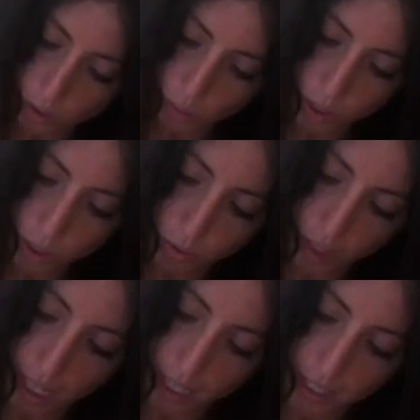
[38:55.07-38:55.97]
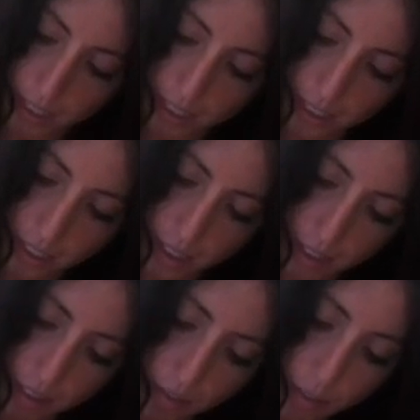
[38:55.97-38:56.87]
what's right
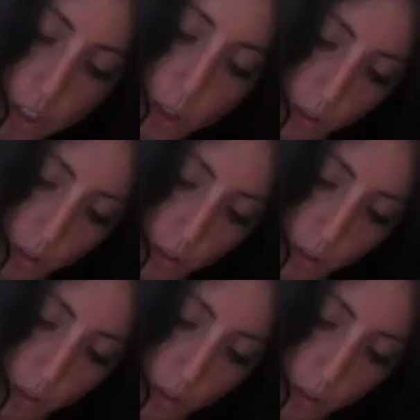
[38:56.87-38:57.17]
for you,